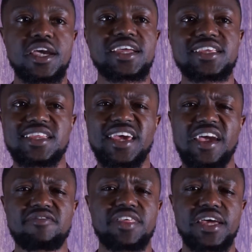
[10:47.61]
it didn't
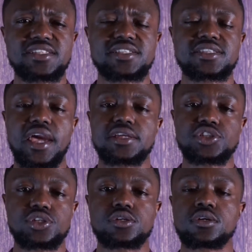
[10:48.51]
have that
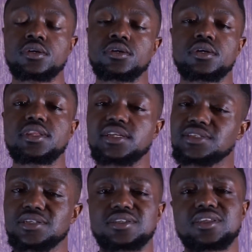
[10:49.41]
stature that
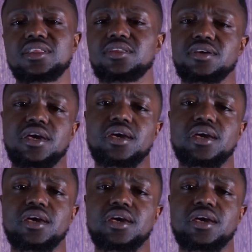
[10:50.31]
Tuscan leather